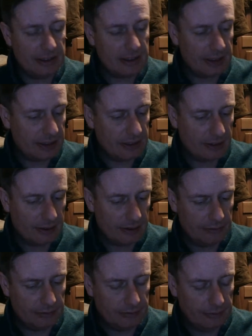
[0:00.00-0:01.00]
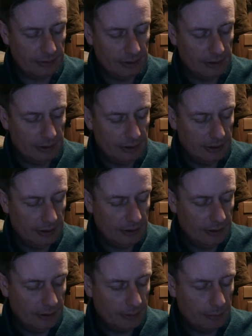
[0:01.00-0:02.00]
sort of
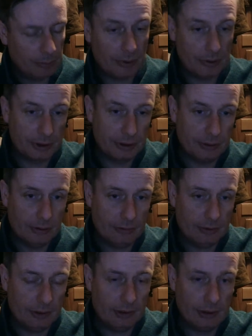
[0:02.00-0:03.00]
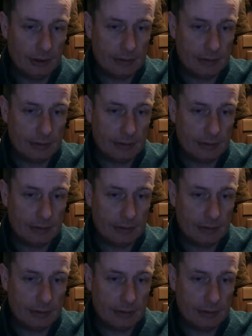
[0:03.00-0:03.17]
brushed over.